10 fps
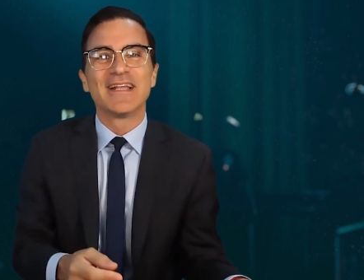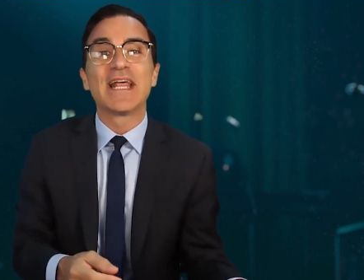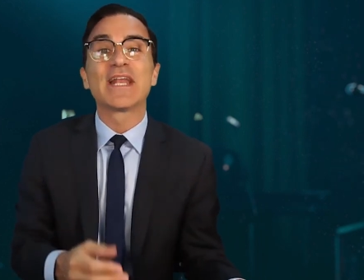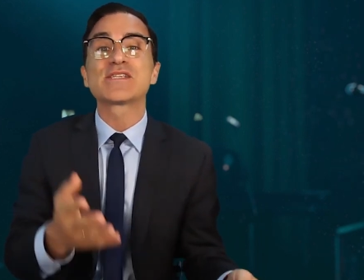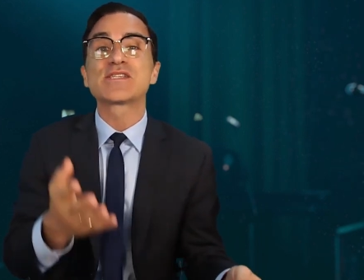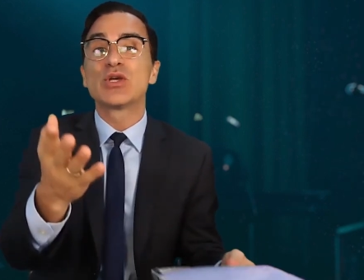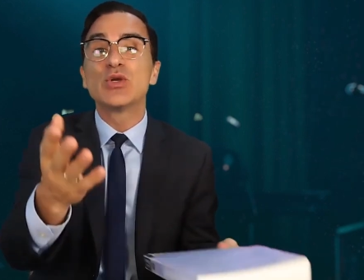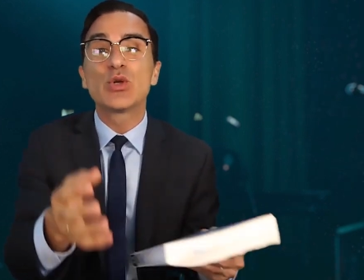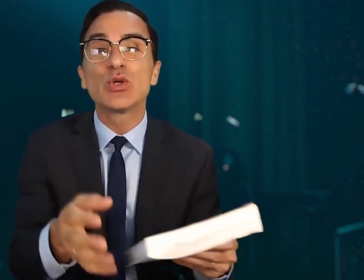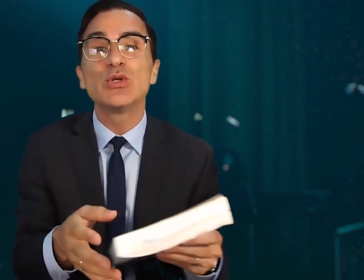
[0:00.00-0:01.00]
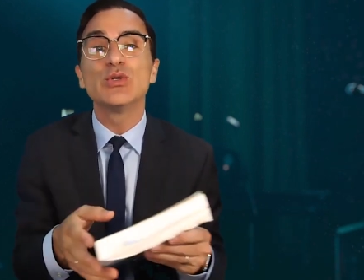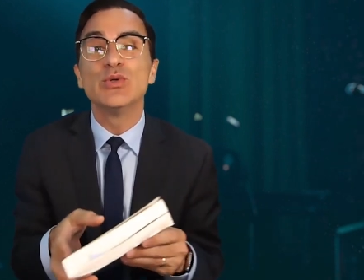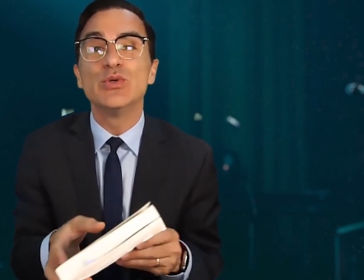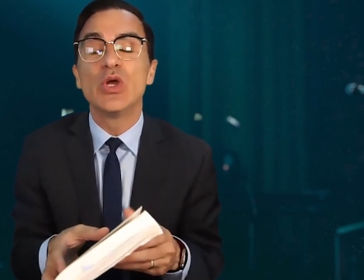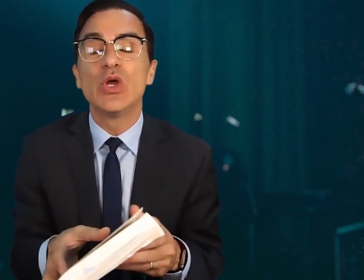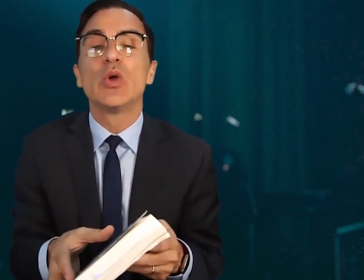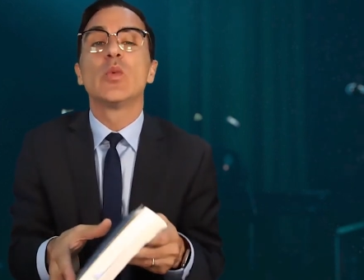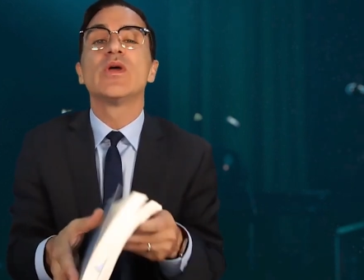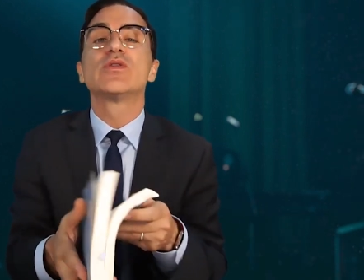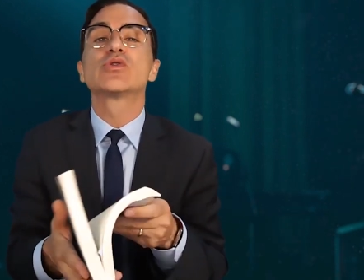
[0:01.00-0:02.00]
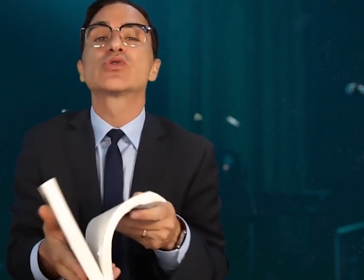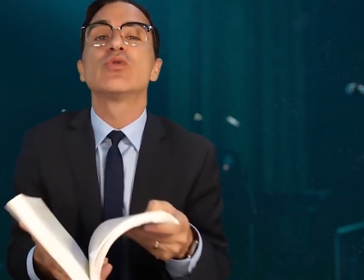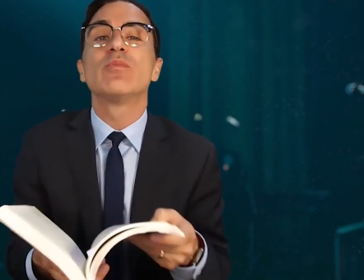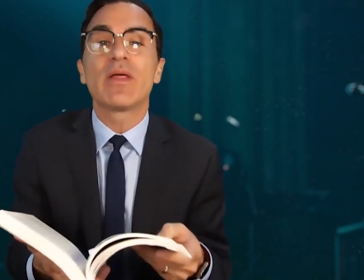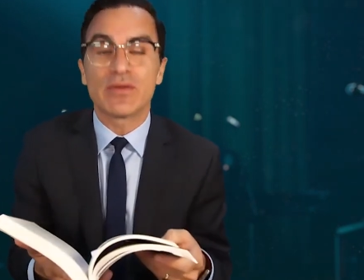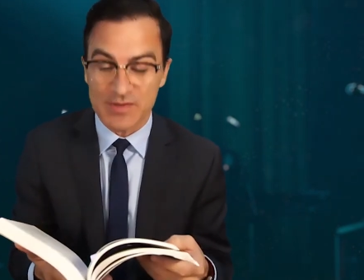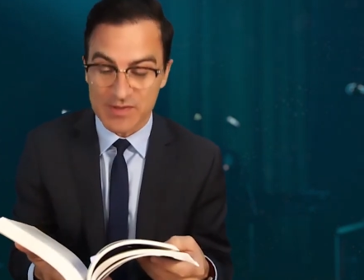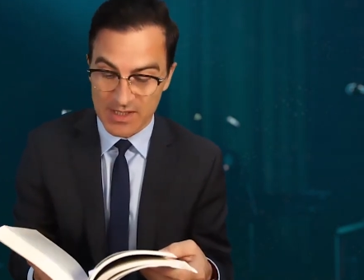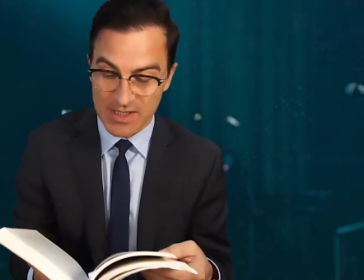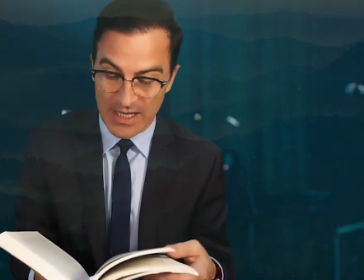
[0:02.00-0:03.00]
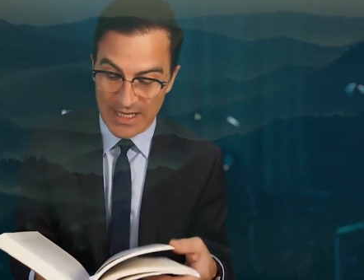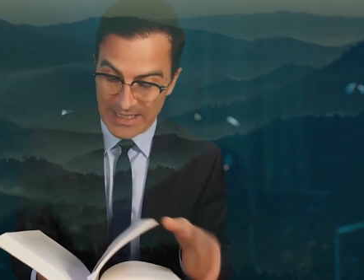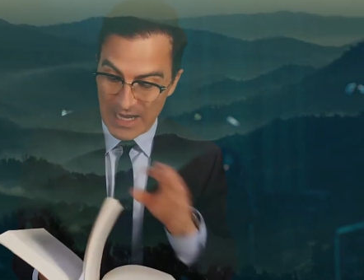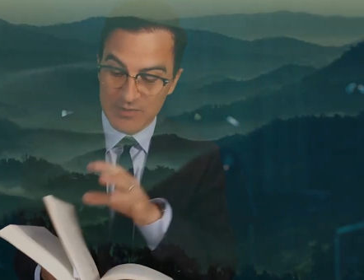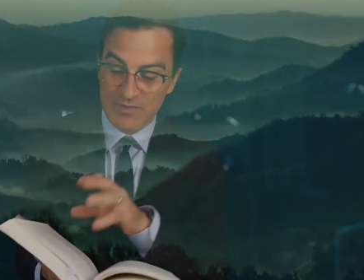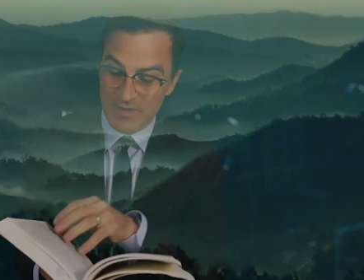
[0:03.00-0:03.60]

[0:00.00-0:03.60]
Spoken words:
let us conclude with True Mother's account